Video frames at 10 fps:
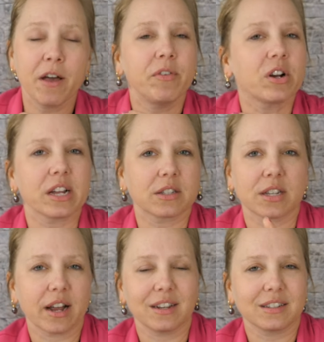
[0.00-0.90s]
Very
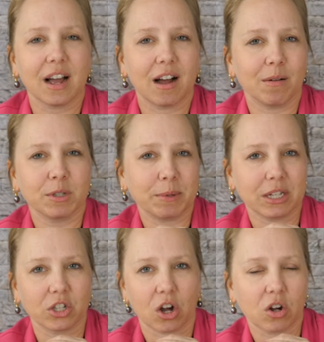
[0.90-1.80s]
exciting time to be a
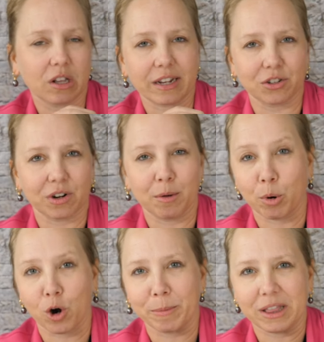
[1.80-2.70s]
doll collector and a
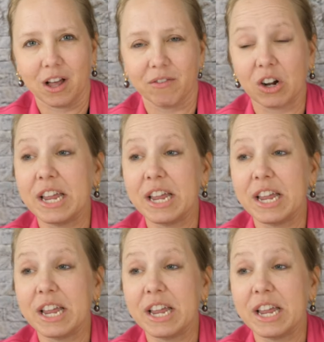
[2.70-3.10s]
Barbie lover.